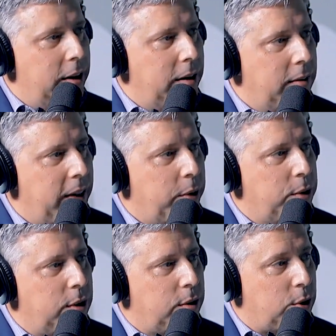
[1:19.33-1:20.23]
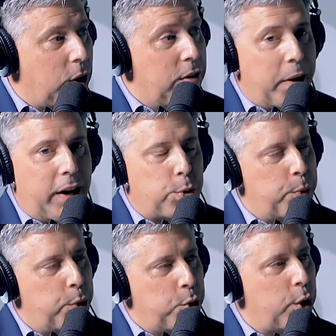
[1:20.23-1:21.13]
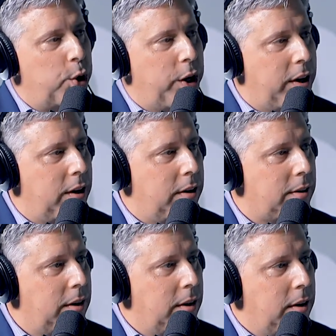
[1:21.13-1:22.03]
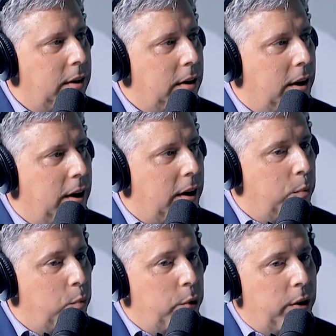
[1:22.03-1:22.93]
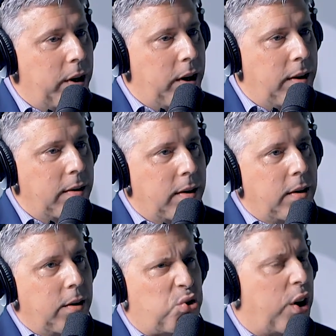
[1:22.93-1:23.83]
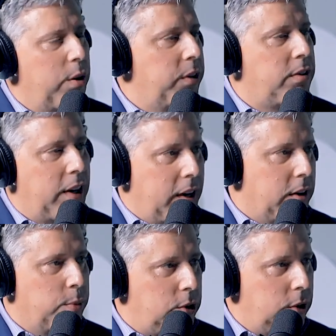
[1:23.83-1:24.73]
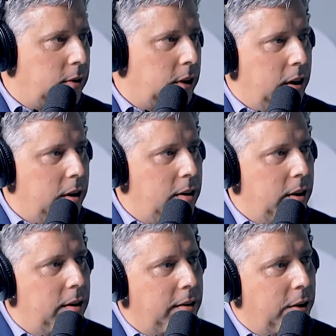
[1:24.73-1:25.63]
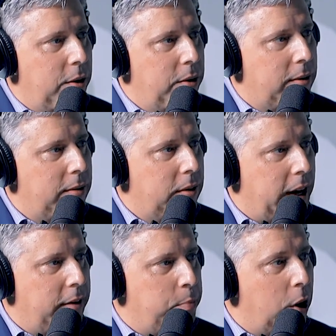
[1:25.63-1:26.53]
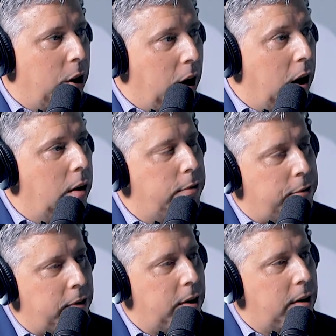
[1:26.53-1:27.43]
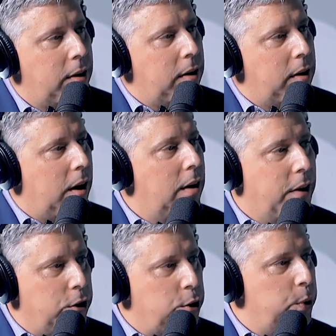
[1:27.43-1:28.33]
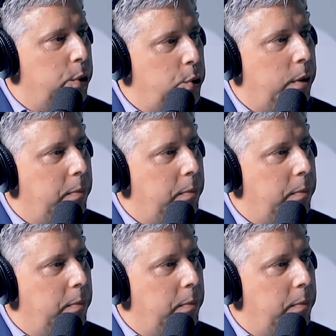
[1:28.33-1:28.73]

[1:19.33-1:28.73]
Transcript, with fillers: And that was the start of my entrepreneur journey is, wow um, really started with sales, which is I think the you know the lifeblood of of entrepreneurship.